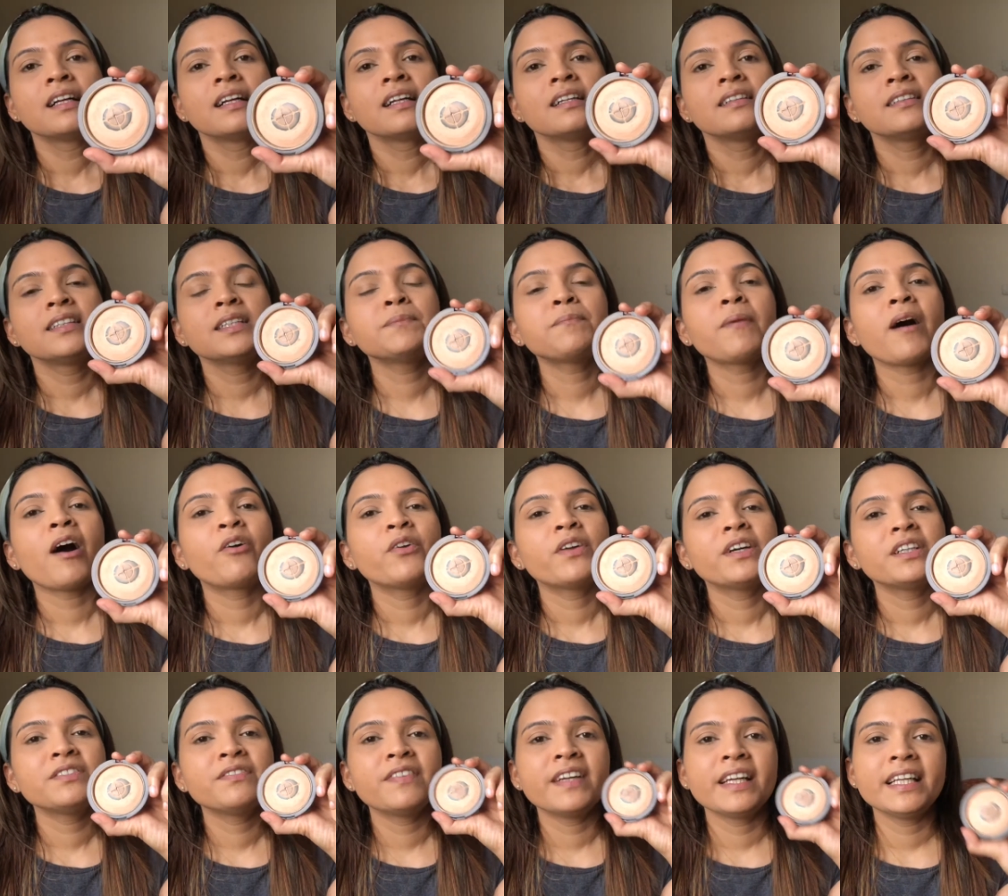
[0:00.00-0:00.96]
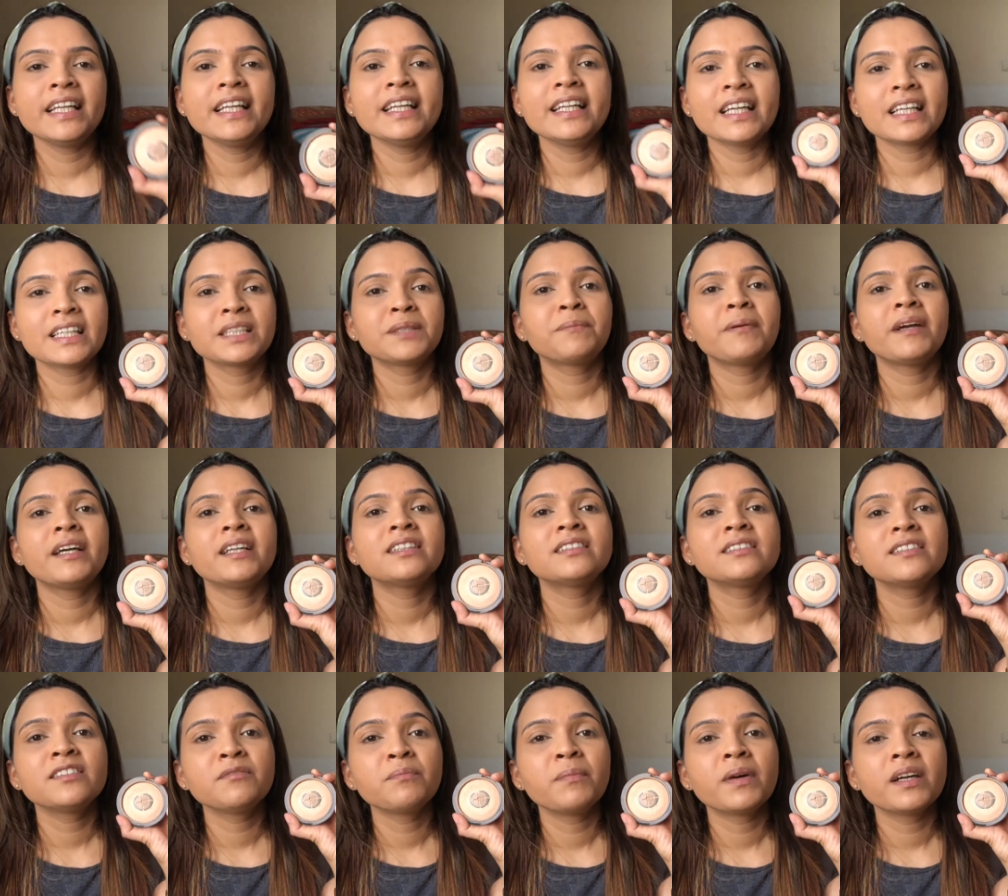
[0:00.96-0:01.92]
this powder is very
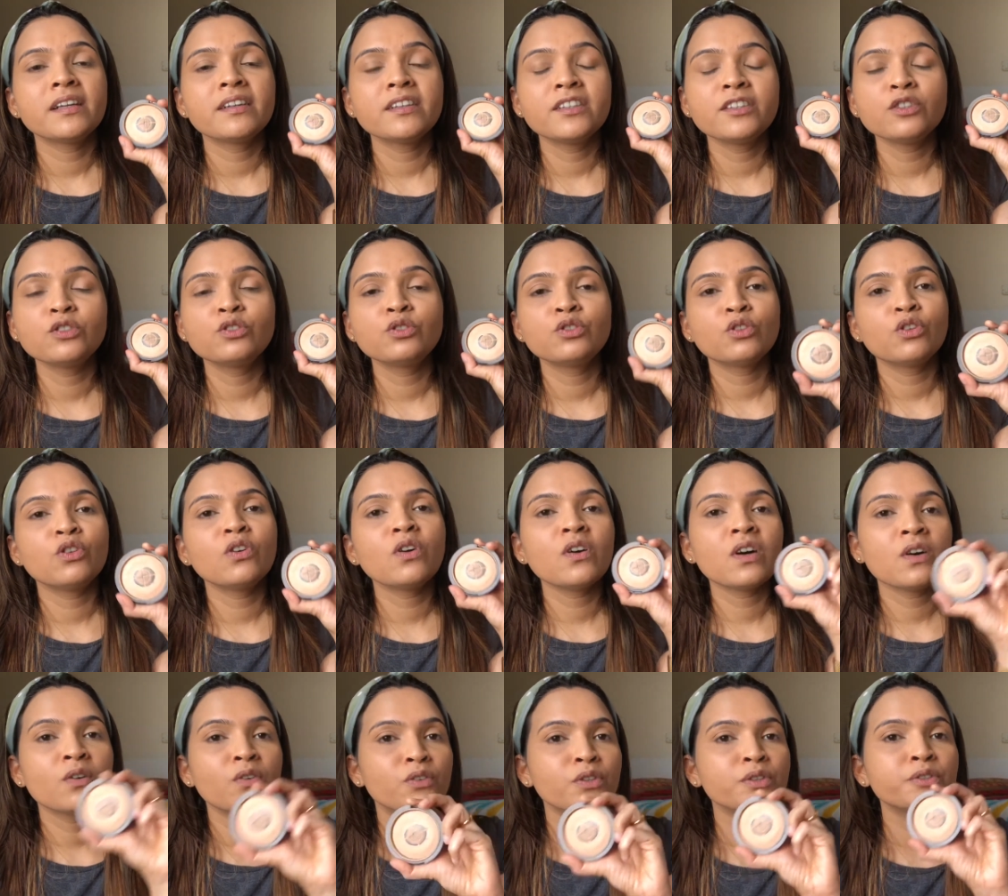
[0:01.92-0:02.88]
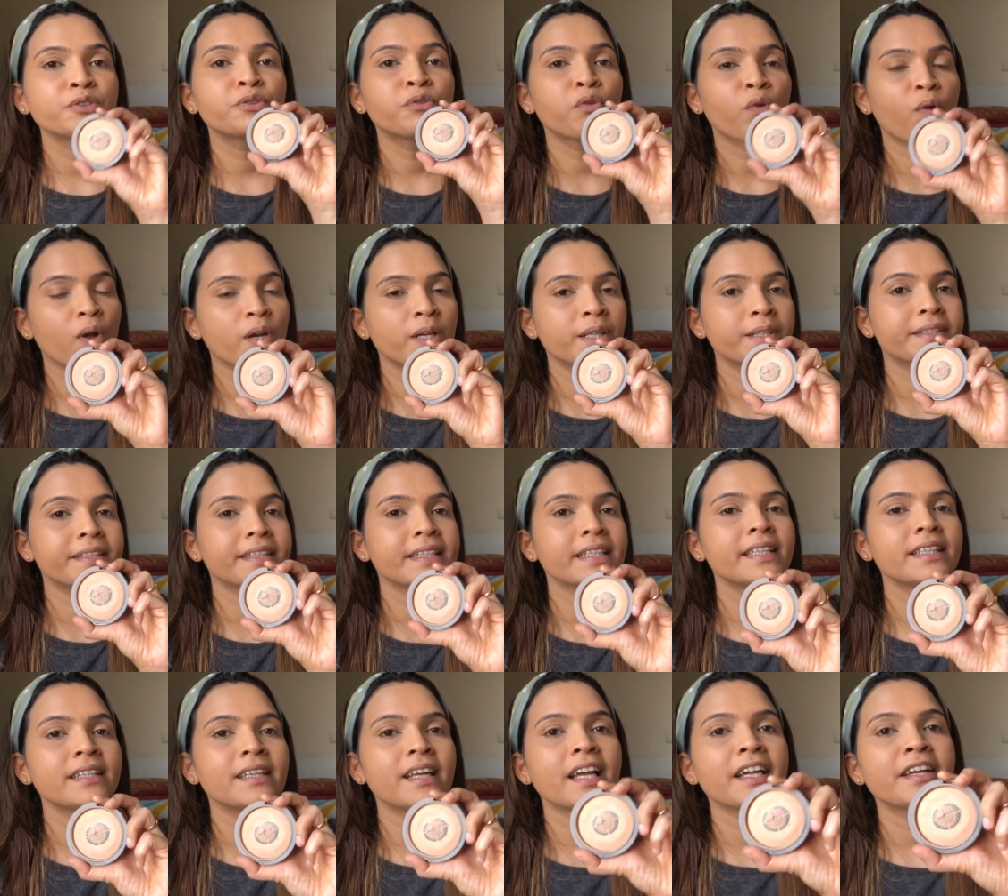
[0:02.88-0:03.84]
inexpensive but it is so good
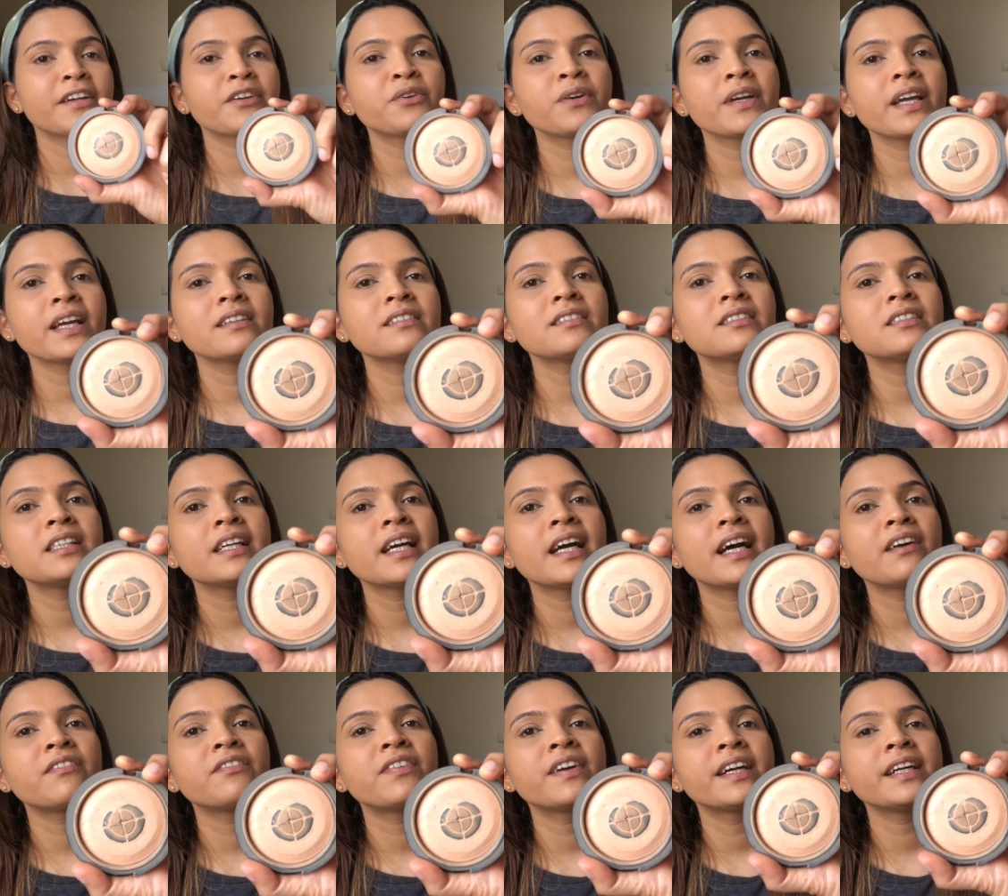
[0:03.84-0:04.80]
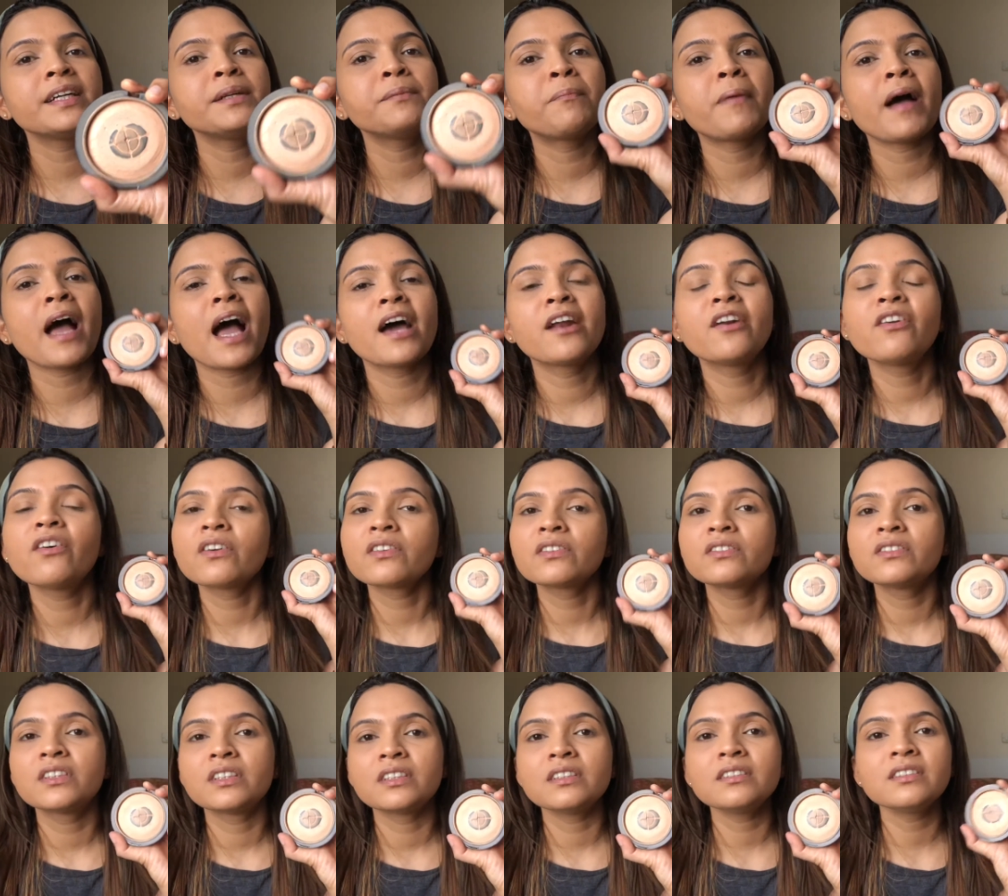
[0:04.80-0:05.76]
quality like you can see I have hit pan
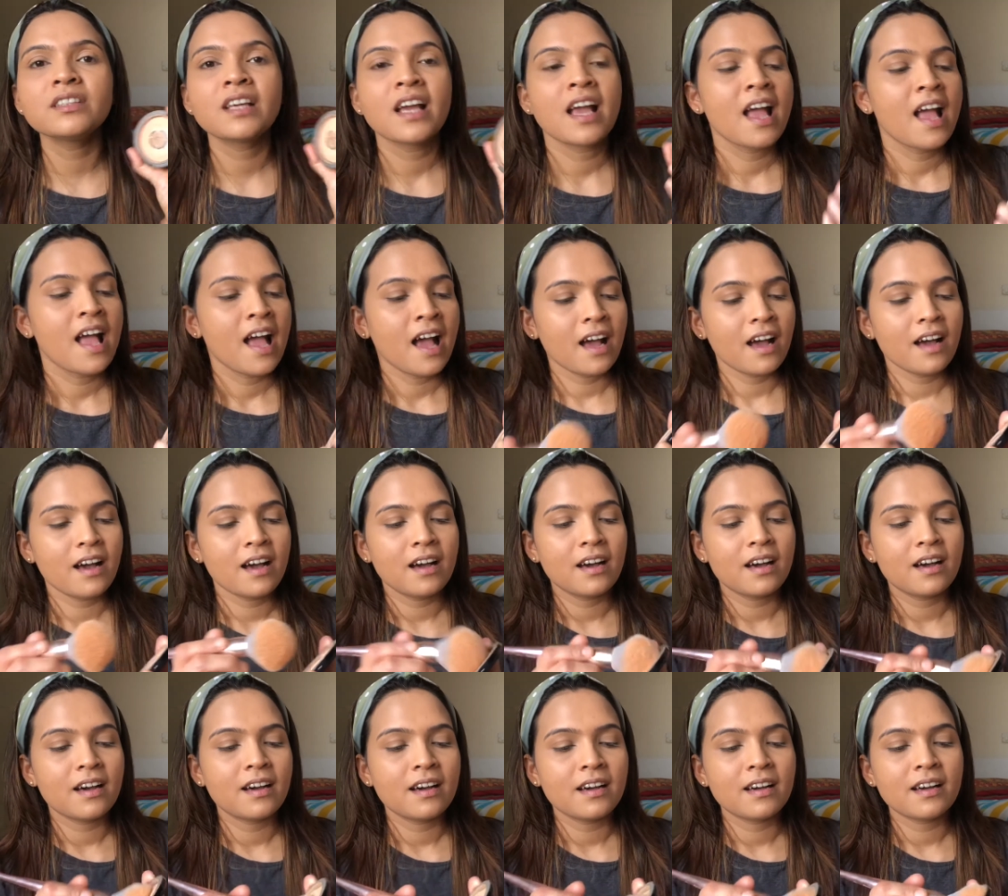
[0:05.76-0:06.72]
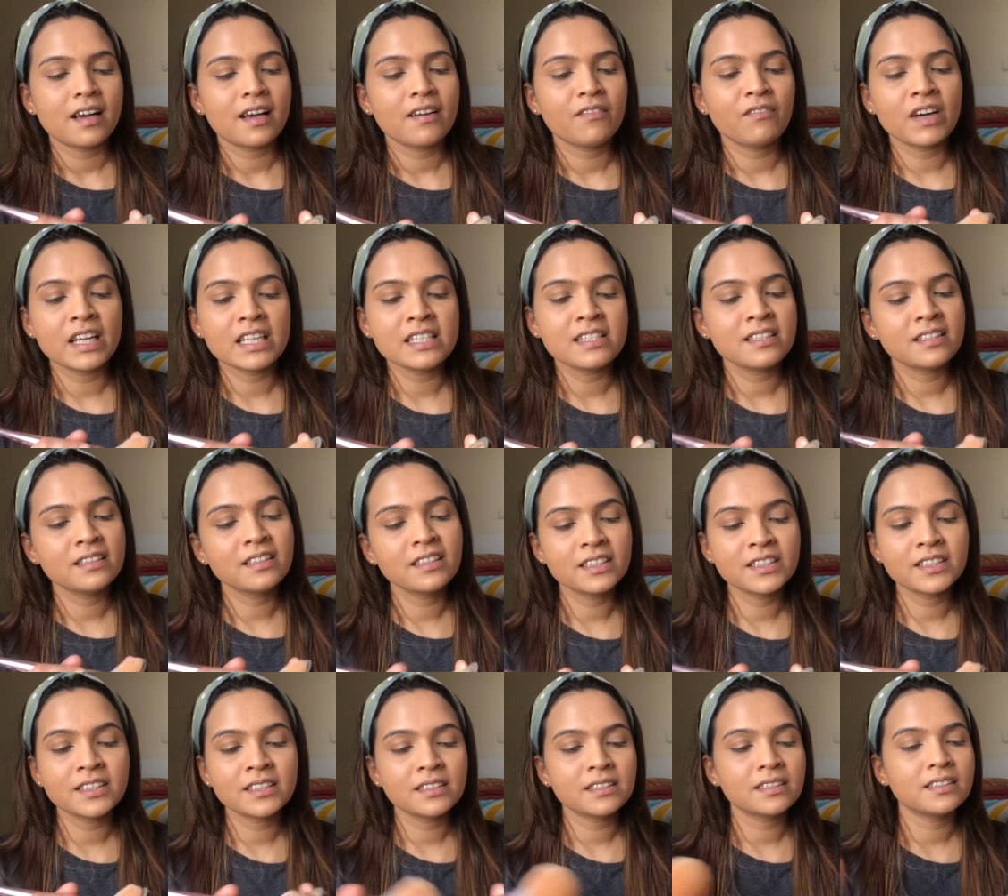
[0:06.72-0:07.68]
on this uh, once
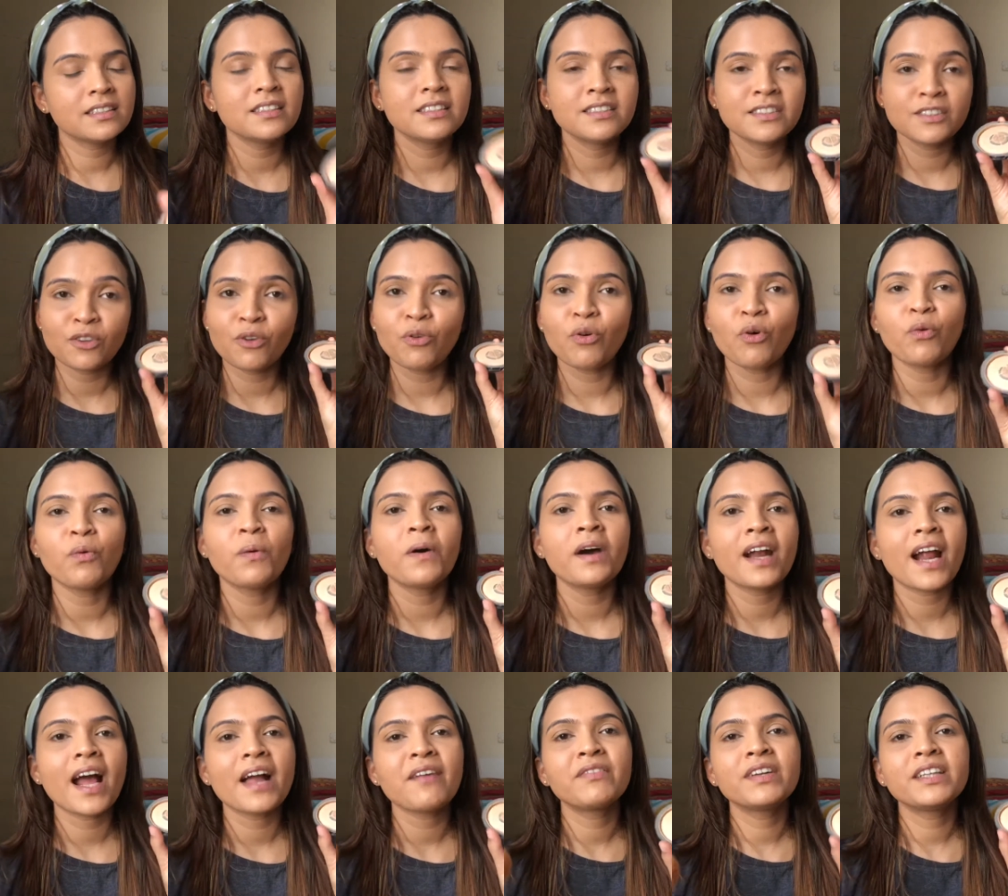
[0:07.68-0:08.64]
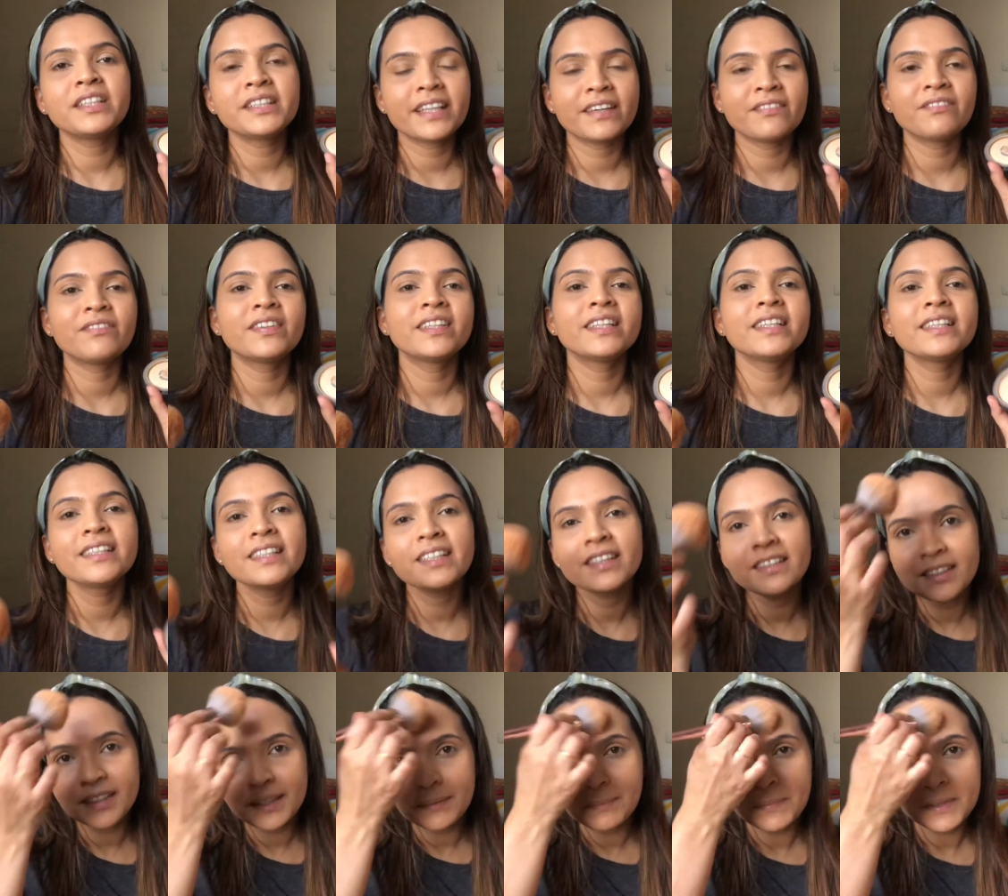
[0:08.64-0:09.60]
this is over I will definitely
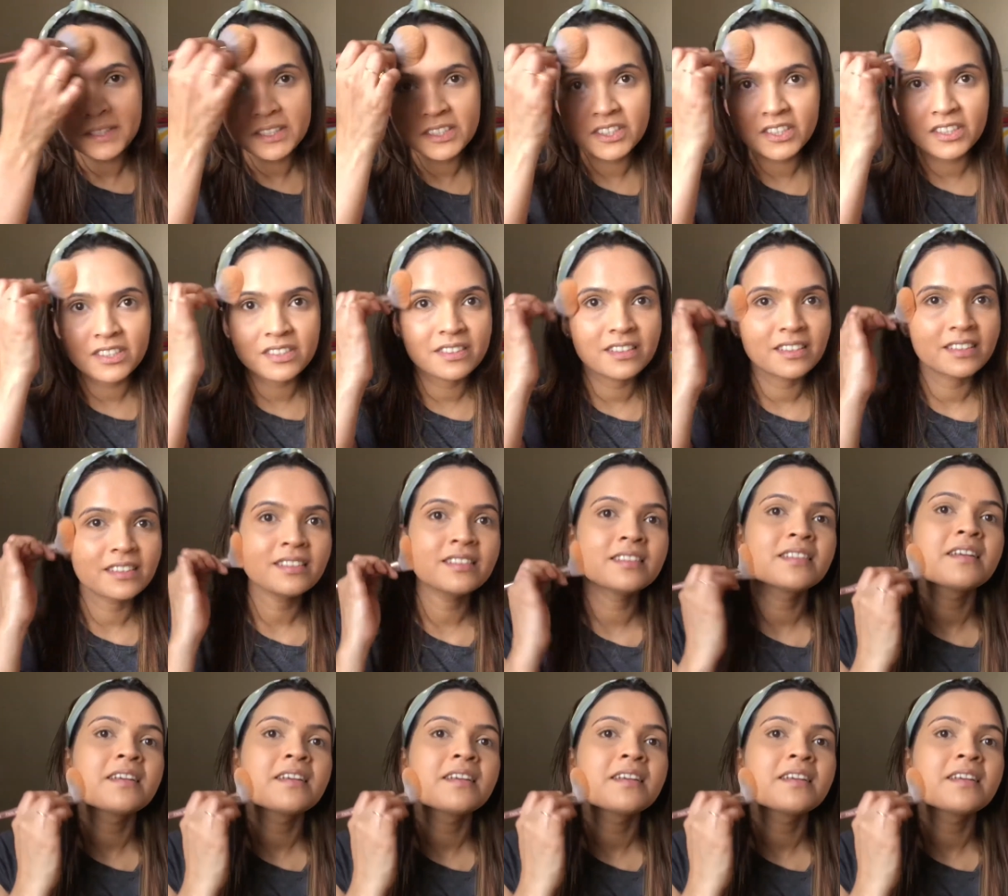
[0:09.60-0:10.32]
repurchase this